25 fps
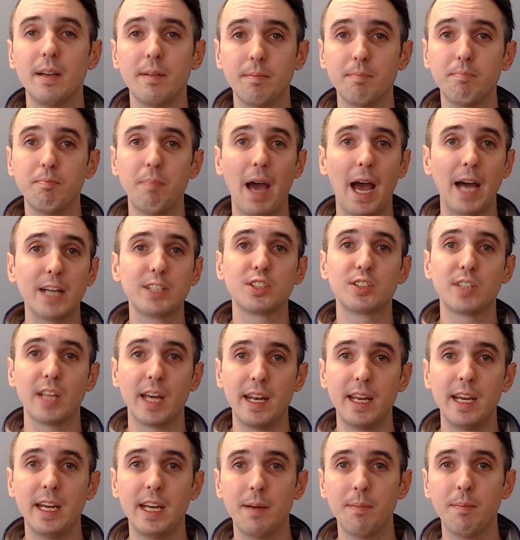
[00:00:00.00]
match that
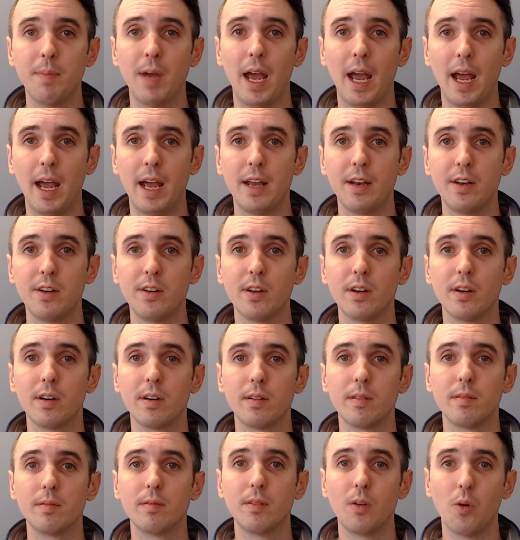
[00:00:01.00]
him and
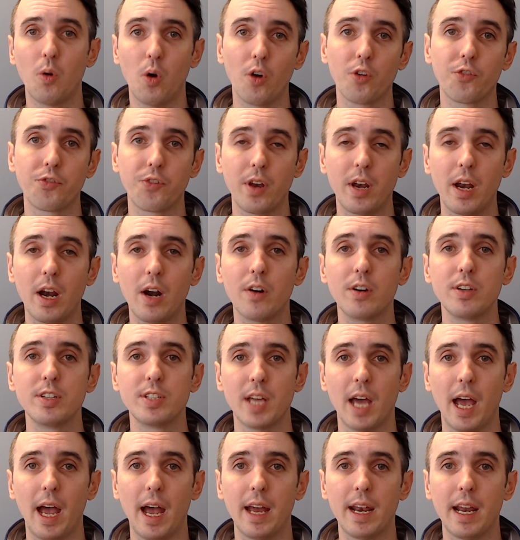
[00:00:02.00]
Austin Aries
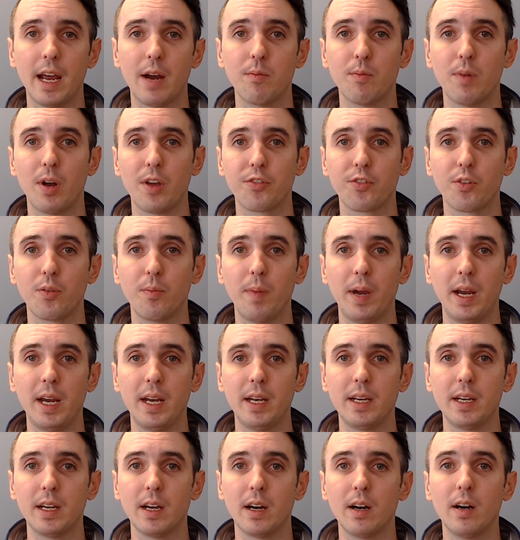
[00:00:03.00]
had at
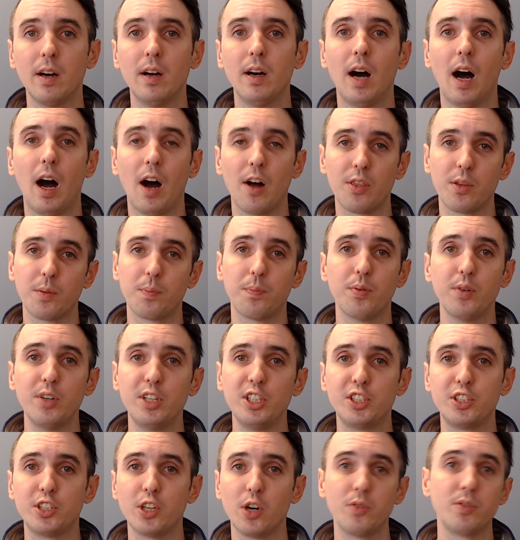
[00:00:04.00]
WrestleMania on the
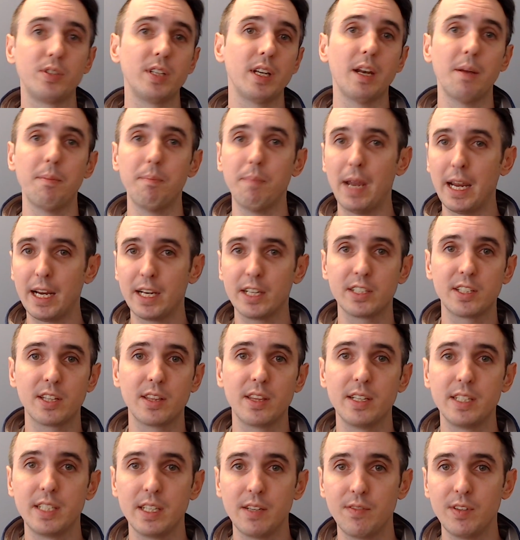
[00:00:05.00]
pre-show didn't make it to
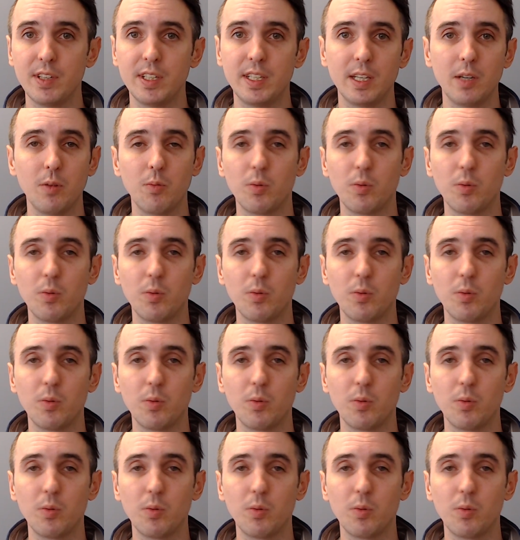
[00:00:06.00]
the DVD,